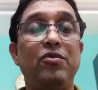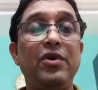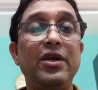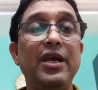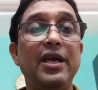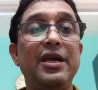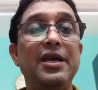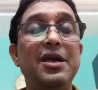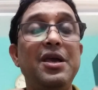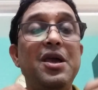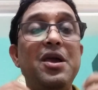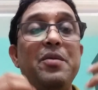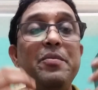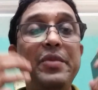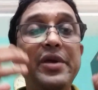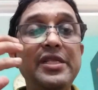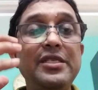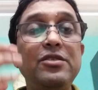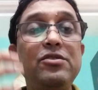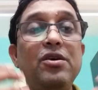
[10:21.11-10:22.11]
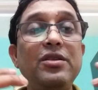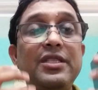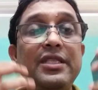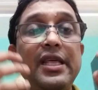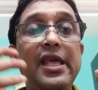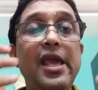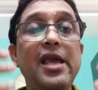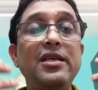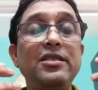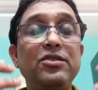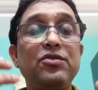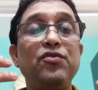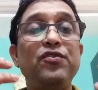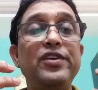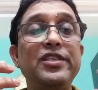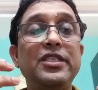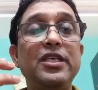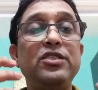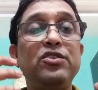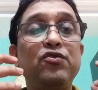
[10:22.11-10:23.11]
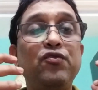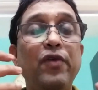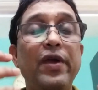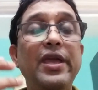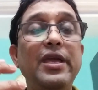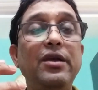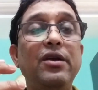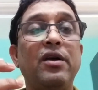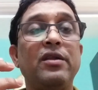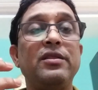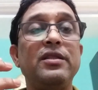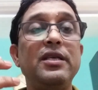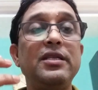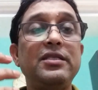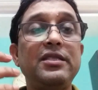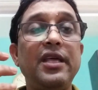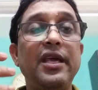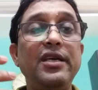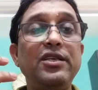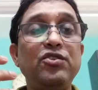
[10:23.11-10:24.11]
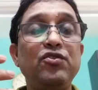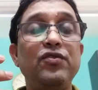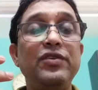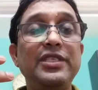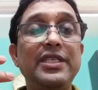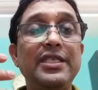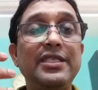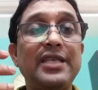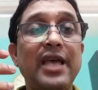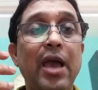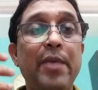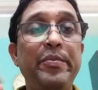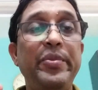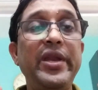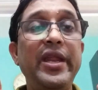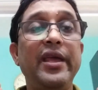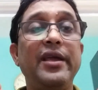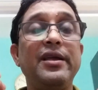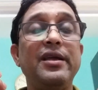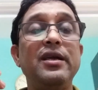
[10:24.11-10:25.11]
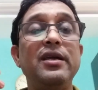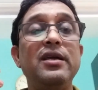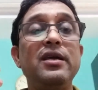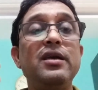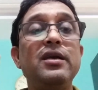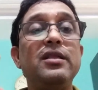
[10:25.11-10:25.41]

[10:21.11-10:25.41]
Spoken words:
Okay, means the things which is going on, the things which is happening,